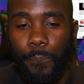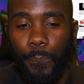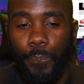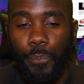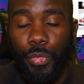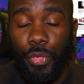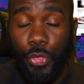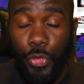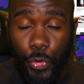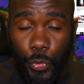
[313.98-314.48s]

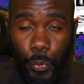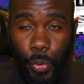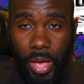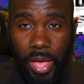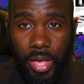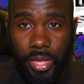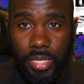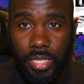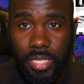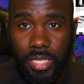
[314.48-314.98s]
the
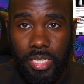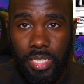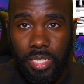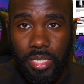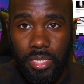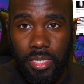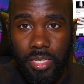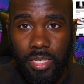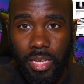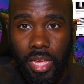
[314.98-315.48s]
US
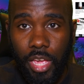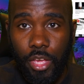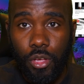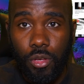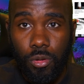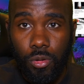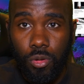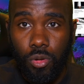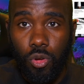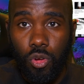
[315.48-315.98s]
and
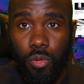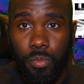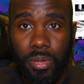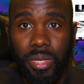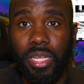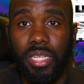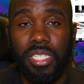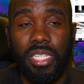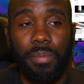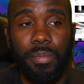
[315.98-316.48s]
Google,
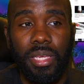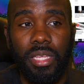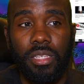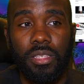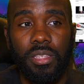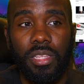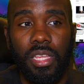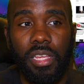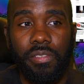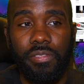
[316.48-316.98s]
because I mean,
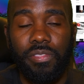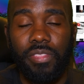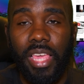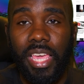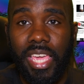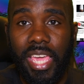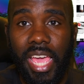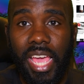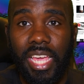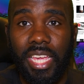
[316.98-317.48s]
if they
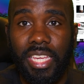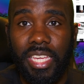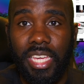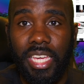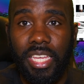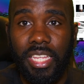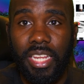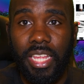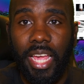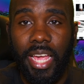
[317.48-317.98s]
can't
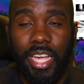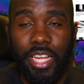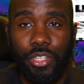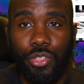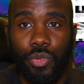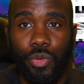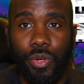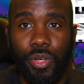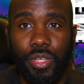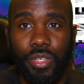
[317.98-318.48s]
get
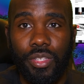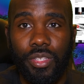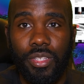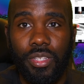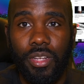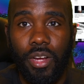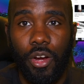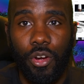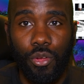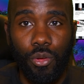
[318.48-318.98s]
Android
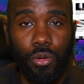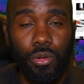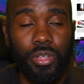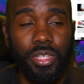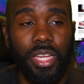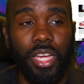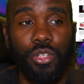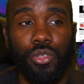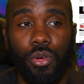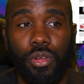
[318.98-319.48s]
or Google's
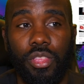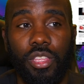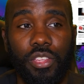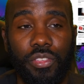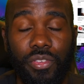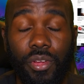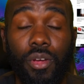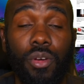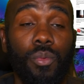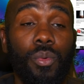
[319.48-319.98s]
Android on this
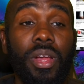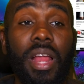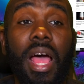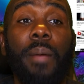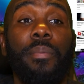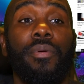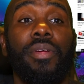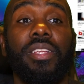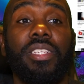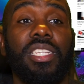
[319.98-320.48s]
phone, what
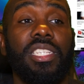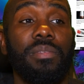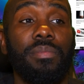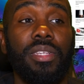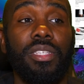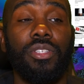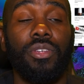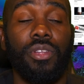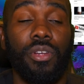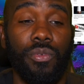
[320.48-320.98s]
operating system
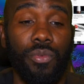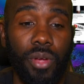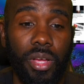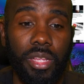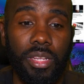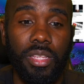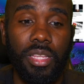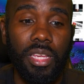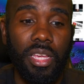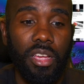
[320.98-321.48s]
is it going to run?
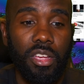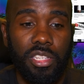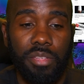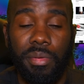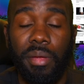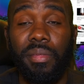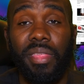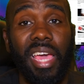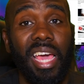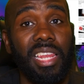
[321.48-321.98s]
So
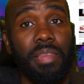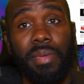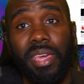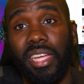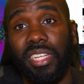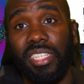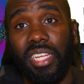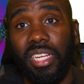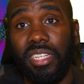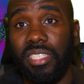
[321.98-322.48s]
maybe they had to make a
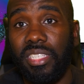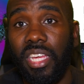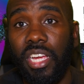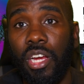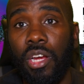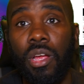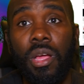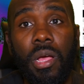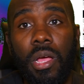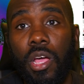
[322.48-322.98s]
change
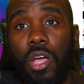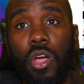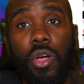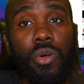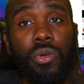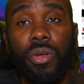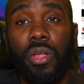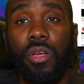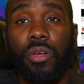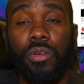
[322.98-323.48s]
there. Who
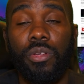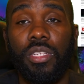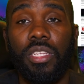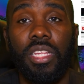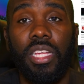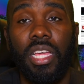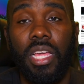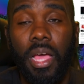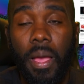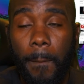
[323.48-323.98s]
knows?
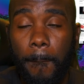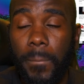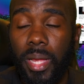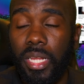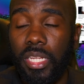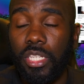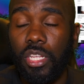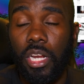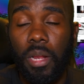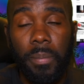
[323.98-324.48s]
But
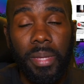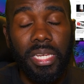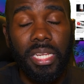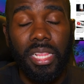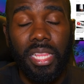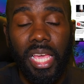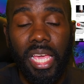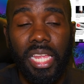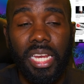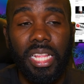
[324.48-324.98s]
it's going to be
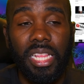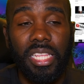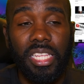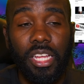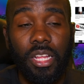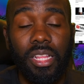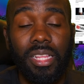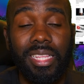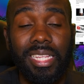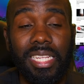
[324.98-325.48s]
delayed
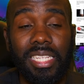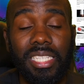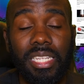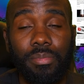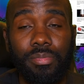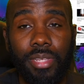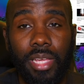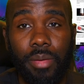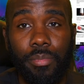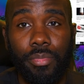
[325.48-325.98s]
until at least
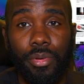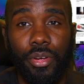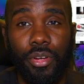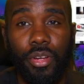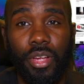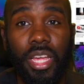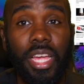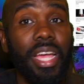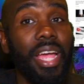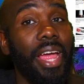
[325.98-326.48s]
September,
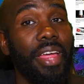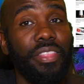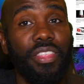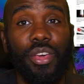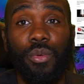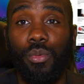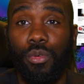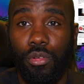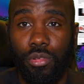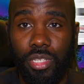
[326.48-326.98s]
and
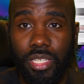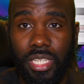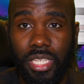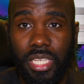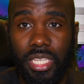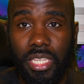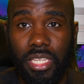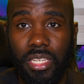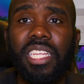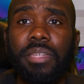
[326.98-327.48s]
then we'll
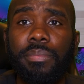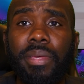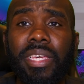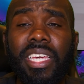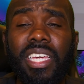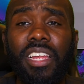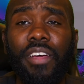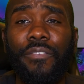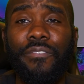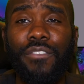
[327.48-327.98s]
see.
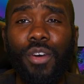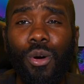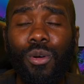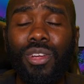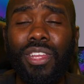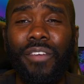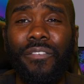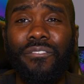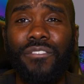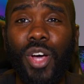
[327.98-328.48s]
Speaking of
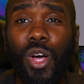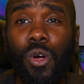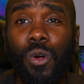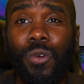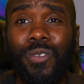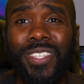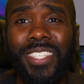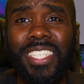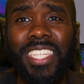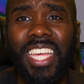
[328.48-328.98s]
folding
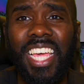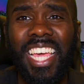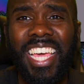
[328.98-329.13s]
phones,